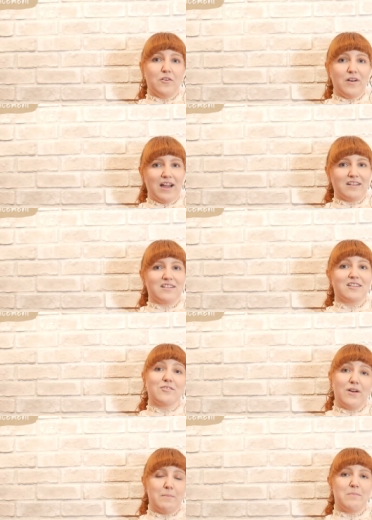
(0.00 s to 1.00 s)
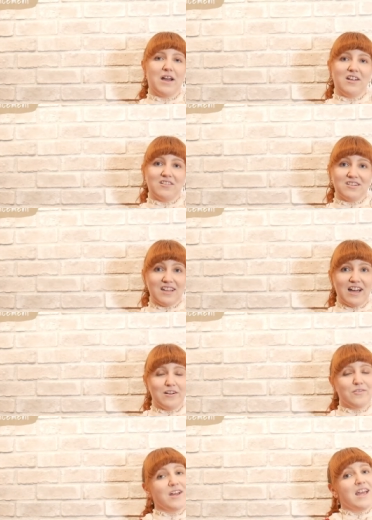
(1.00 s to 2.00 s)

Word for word: of Axes by yourself.